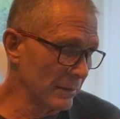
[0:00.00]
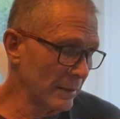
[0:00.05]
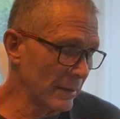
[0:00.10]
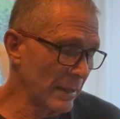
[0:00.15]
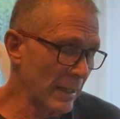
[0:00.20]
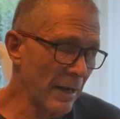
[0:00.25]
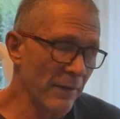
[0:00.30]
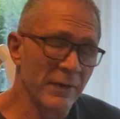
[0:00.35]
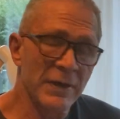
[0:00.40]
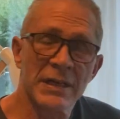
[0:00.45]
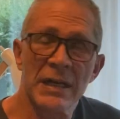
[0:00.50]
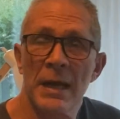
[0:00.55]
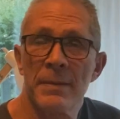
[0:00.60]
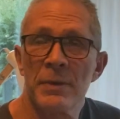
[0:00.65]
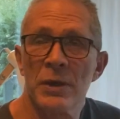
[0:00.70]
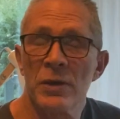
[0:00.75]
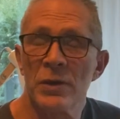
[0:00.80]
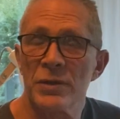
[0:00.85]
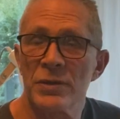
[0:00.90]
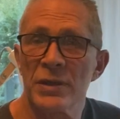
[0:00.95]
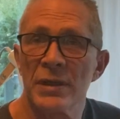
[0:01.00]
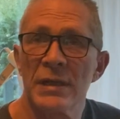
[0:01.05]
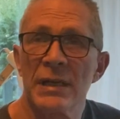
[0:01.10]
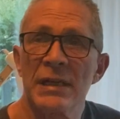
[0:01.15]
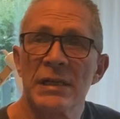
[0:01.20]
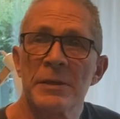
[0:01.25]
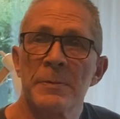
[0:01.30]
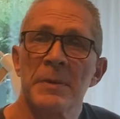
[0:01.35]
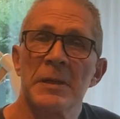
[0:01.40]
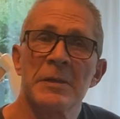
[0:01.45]
every time you use it, it
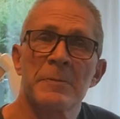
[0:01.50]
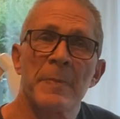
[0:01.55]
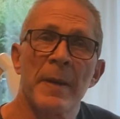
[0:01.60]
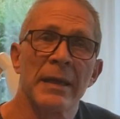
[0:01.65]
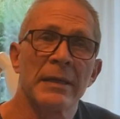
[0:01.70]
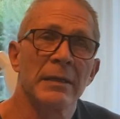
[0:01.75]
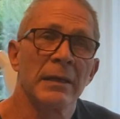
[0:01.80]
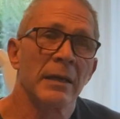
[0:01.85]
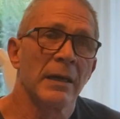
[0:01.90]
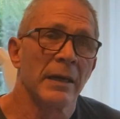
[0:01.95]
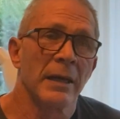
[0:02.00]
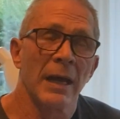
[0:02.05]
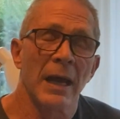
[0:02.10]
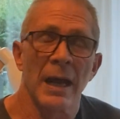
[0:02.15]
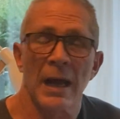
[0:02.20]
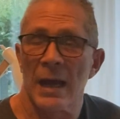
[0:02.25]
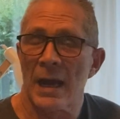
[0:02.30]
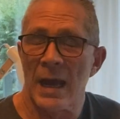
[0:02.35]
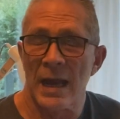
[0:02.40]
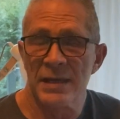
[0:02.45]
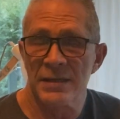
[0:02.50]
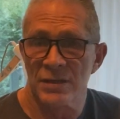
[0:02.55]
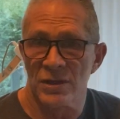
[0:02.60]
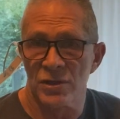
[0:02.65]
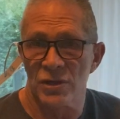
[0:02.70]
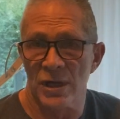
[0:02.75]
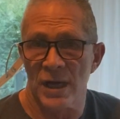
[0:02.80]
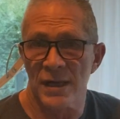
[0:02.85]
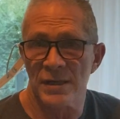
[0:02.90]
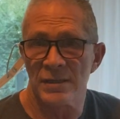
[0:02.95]
needs to be inspected. And I
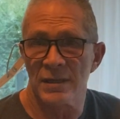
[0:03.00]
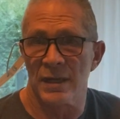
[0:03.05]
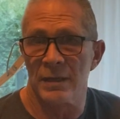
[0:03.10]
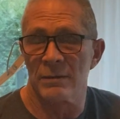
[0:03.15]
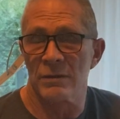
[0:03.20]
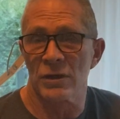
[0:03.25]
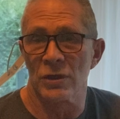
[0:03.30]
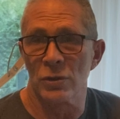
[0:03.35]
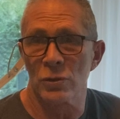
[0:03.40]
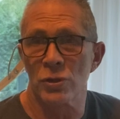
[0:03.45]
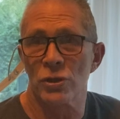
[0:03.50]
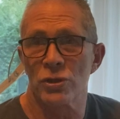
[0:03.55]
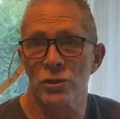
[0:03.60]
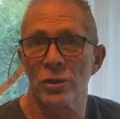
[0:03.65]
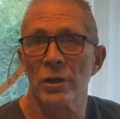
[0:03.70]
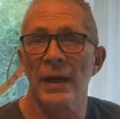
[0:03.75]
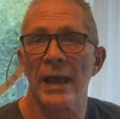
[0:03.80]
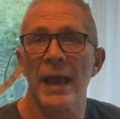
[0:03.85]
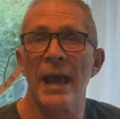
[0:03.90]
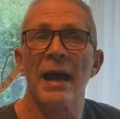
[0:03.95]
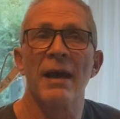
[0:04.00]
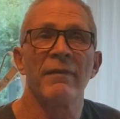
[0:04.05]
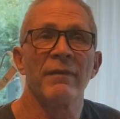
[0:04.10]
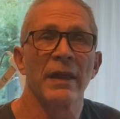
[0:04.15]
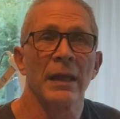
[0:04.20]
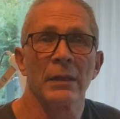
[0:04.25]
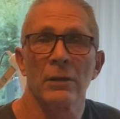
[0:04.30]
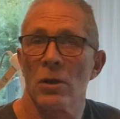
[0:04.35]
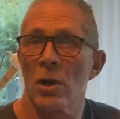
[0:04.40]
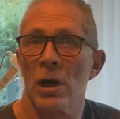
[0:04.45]
suggest, and you should have
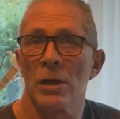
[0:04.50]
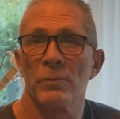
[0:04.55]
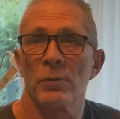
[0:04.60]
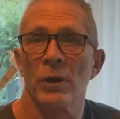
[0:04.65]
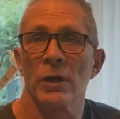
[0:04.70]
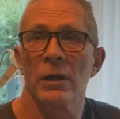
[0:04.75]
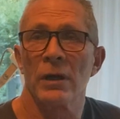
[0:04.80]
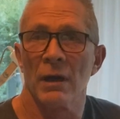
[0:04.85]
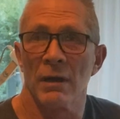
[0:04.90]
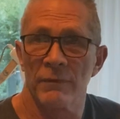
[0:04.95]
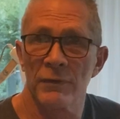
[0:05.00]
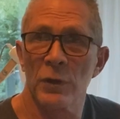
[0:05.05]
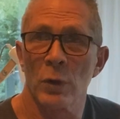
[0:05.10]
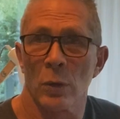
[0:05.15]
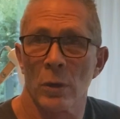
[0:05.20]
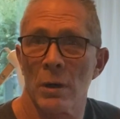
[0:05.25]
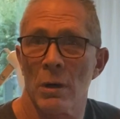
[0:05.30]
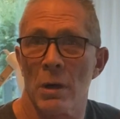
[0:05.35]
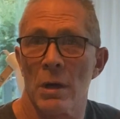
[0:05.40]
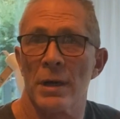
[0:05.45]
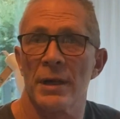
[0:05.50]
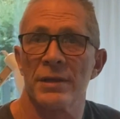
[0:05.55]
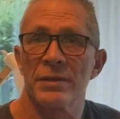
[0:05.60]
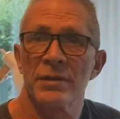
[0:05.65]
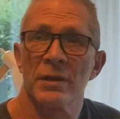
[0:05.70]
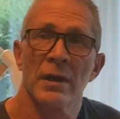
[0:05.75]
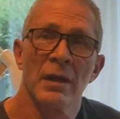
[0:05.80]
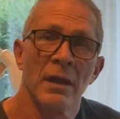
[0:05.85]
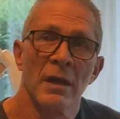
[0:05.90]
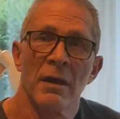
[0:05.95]
a logbook of your
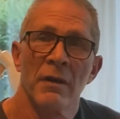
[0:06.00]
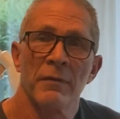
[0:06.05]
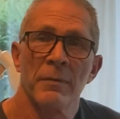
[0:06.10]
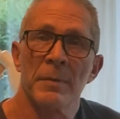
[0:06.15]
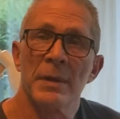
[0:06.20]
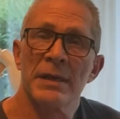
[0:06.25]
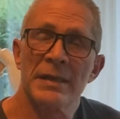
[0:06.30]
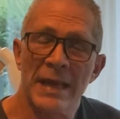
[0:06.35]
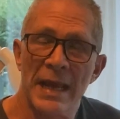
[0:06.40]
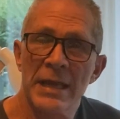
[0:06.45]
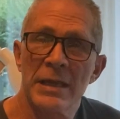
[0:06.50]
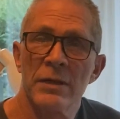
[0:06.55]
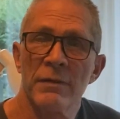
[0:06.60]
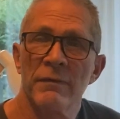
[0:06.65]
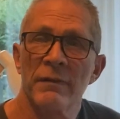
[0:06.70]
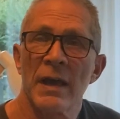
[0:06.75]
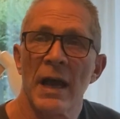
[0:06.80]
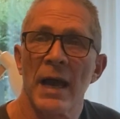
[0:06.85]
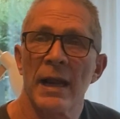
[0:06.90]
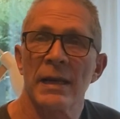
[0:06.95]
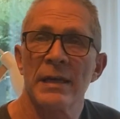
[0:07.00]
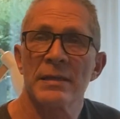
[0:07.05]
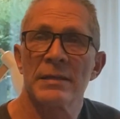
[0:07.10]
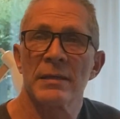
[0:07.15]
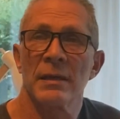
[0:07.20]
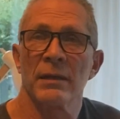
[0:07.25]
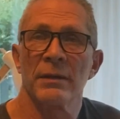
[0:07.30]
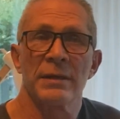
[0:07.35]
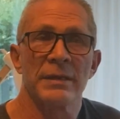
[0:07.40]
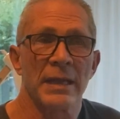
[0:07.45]
harness from the day you've got it
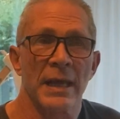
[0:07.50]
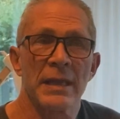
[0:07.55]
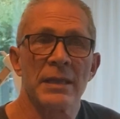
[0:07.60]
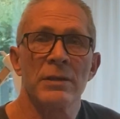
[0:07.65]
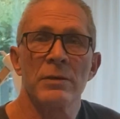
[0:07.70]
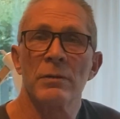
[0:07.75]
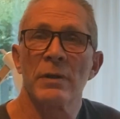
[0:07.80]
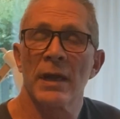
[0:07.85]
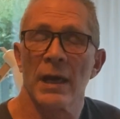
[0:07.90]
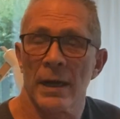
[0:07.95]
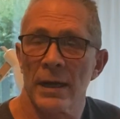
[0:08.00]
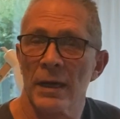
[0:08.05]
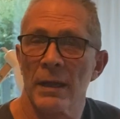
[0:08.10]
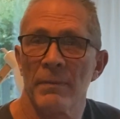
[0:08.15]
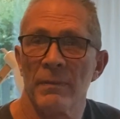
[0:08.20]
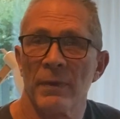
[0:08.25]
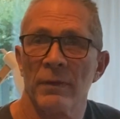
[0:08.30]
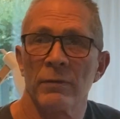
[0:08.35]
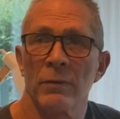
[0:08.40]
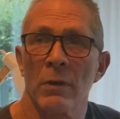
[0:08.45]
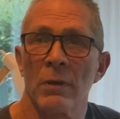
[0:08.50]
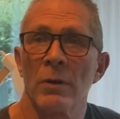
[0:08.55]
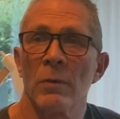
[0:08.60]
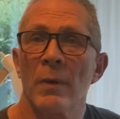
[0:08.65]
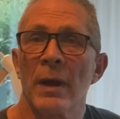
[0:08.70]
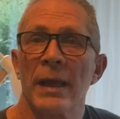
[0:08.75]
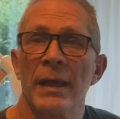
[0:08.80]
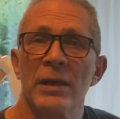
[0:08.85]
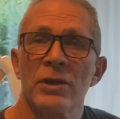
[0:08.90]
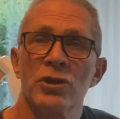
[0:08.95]
till the day you cut it up and throw it
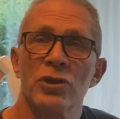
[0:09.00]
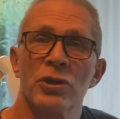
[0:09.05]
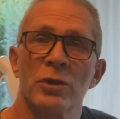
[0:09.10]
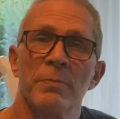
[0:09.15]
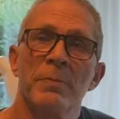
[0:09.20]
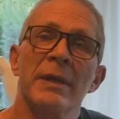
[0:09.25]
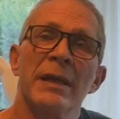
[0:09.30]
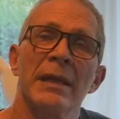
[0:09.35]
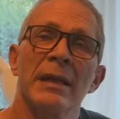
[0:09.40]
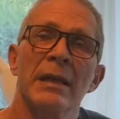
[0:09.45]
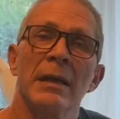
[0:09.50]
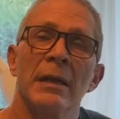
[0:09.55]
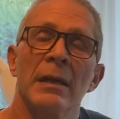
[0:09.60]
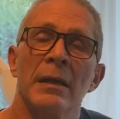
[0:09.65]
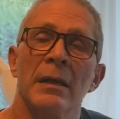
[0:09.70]
away. It should be